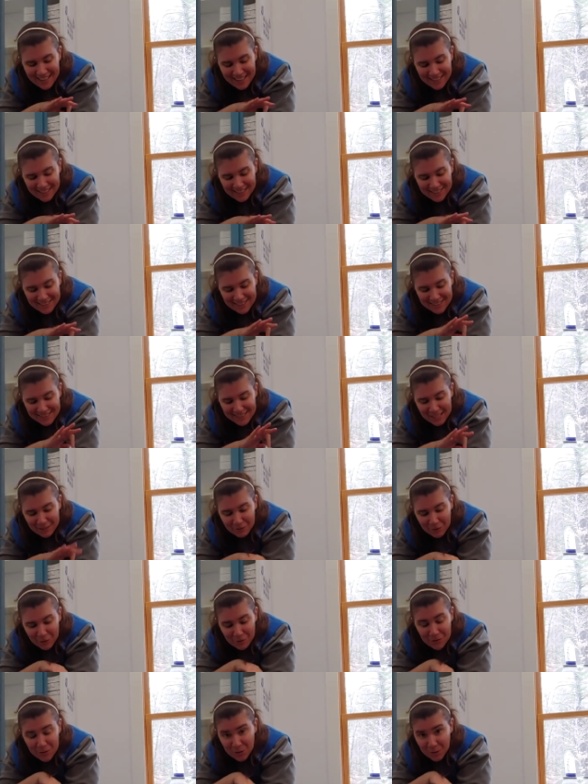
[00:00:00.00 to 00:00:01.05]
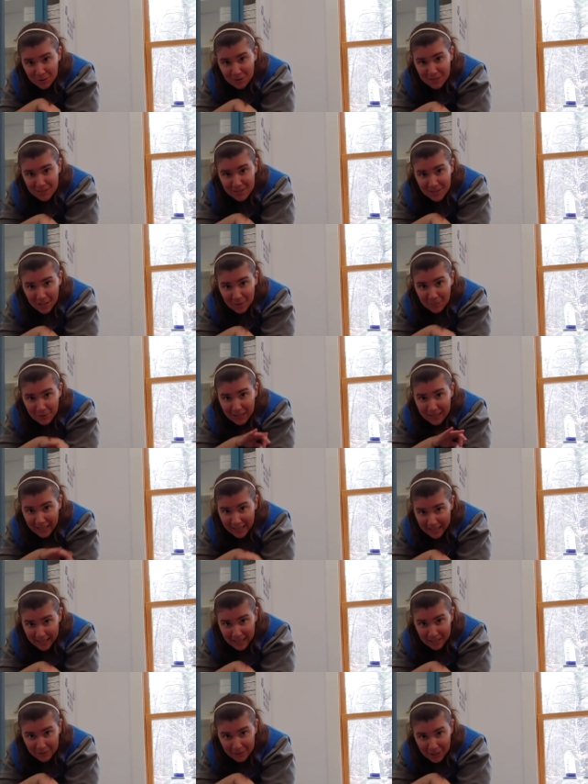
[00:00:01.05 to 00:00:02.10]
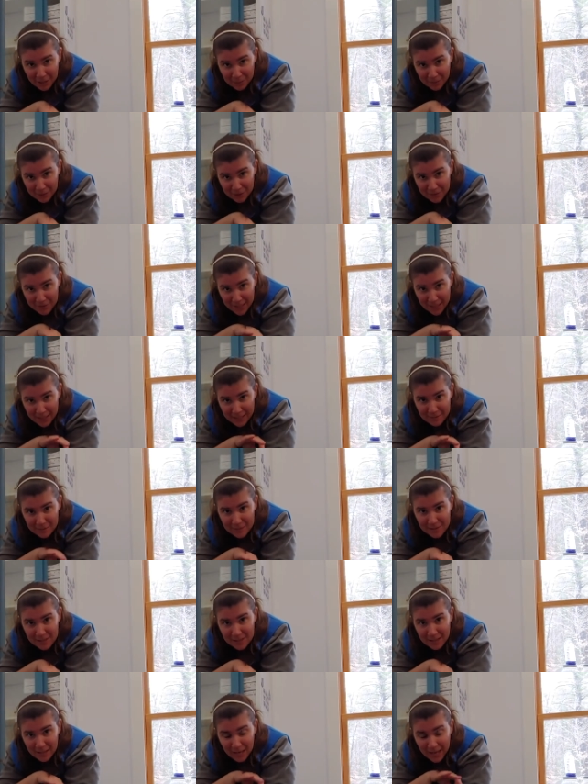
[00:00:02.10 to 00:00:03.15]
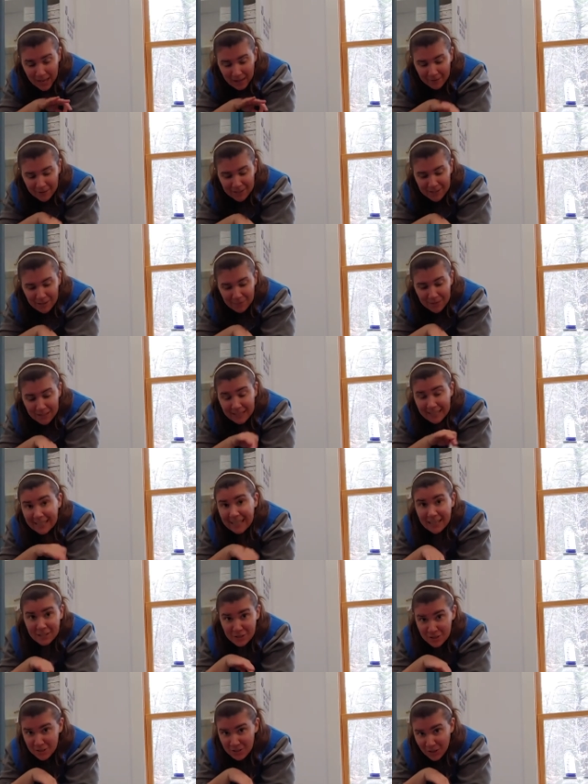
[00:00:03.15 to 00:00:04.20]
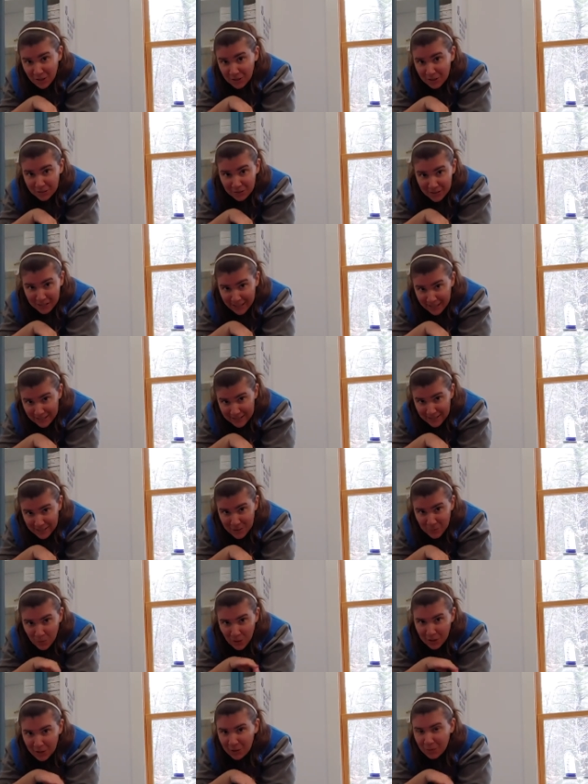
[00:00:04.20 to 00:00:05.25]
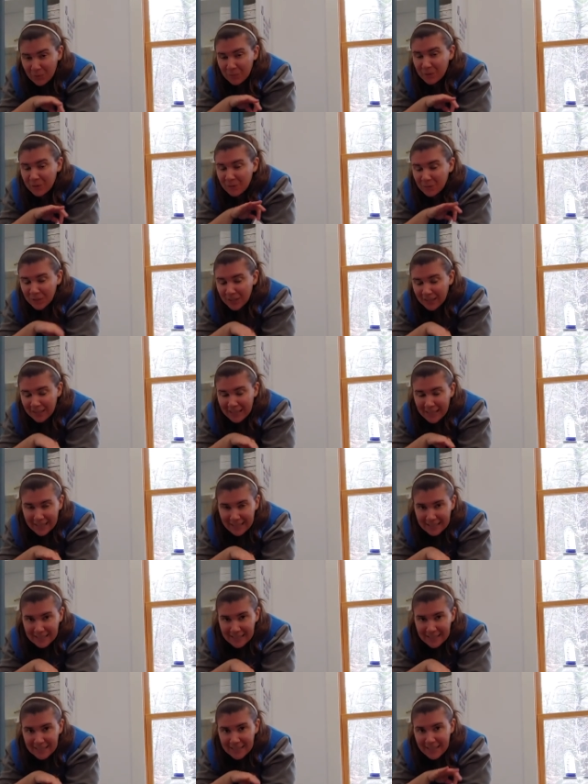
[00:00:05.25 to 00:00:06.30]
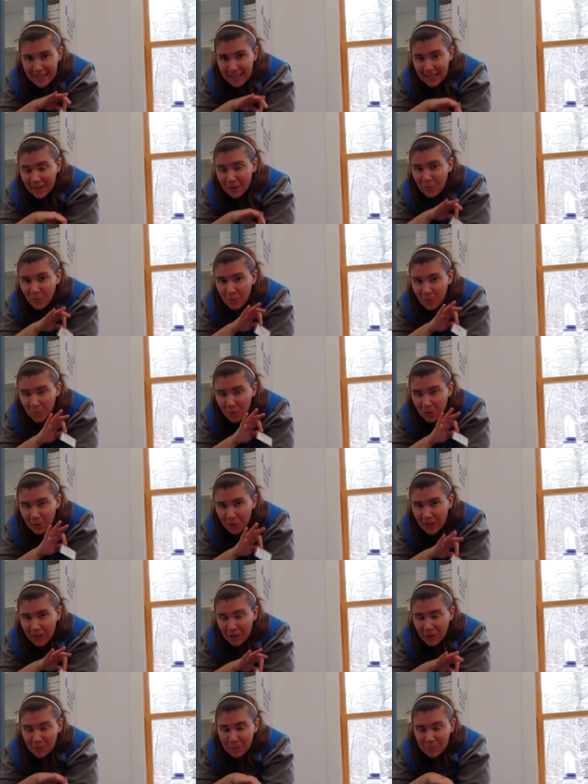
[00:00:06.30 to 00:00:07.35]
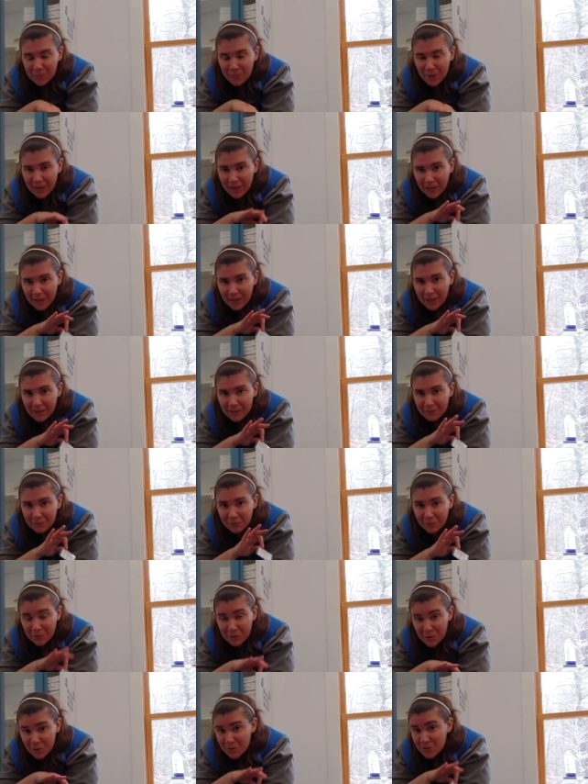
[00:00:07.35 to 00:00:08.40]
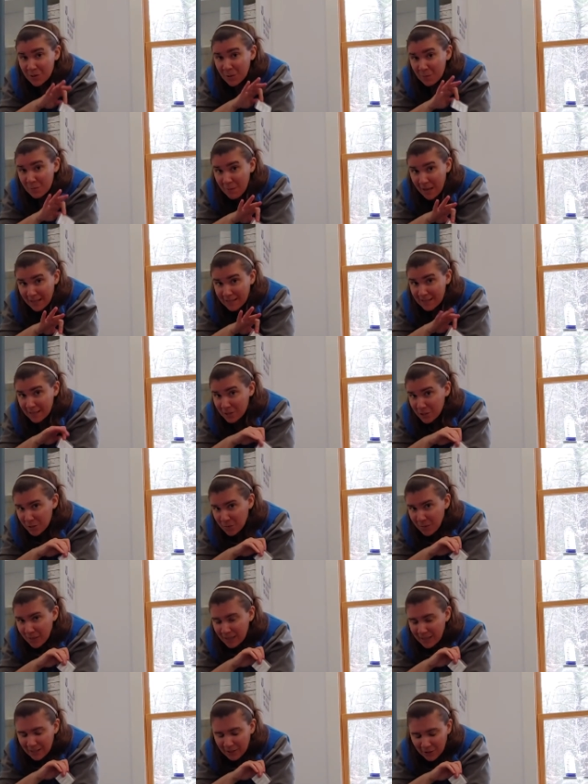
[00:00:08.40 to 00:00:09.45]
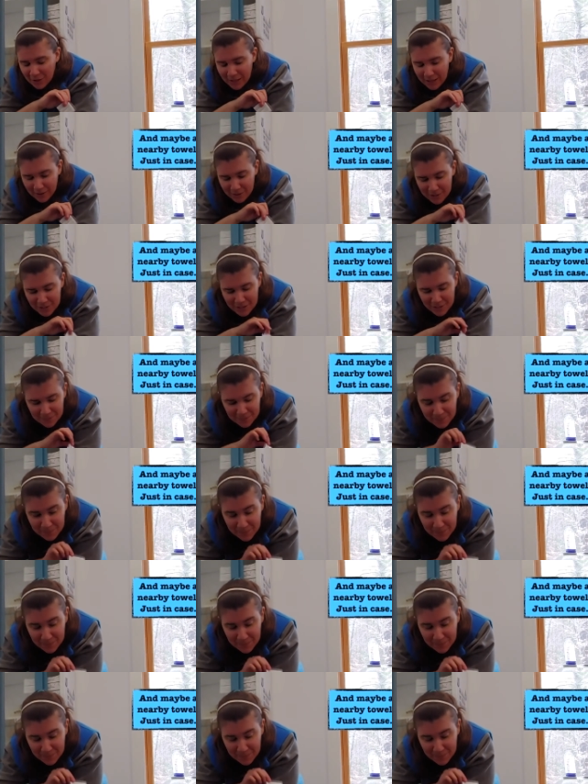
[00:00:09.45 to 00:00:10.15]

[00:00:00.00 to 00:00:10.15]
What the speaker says: because if you've screwed this up like I have a couple of times, having something that catches all of the excess water would be really handy, and it will help reduce the mess that you make in your house.